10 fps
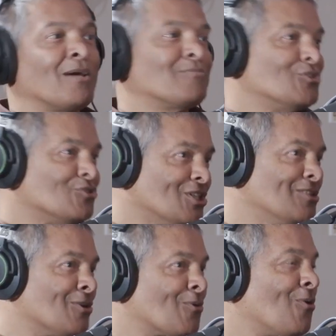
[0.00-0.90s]
perhaps
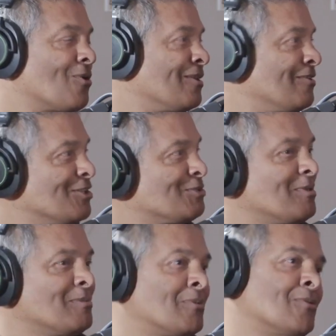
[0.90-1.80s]
Eugene de Kock and these
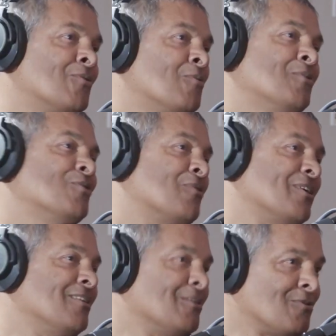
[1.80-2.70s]
people whom you
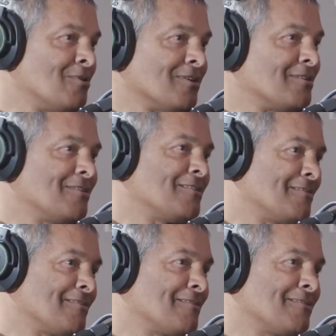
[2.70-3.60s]
really couldn't
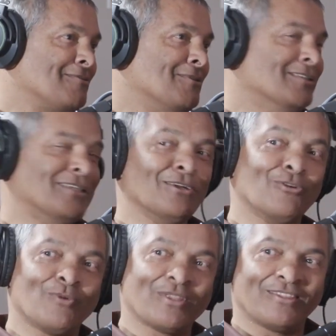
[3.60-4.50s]

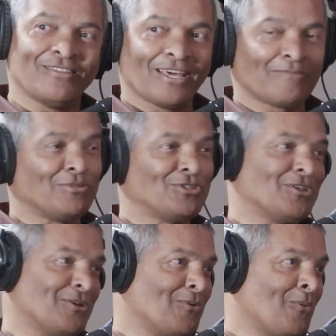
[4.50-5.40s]
deal with in that
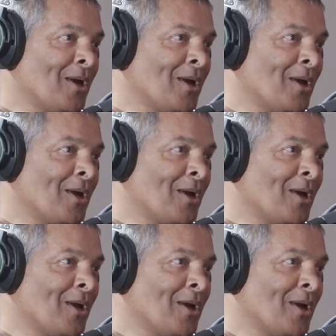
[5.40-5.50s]
particular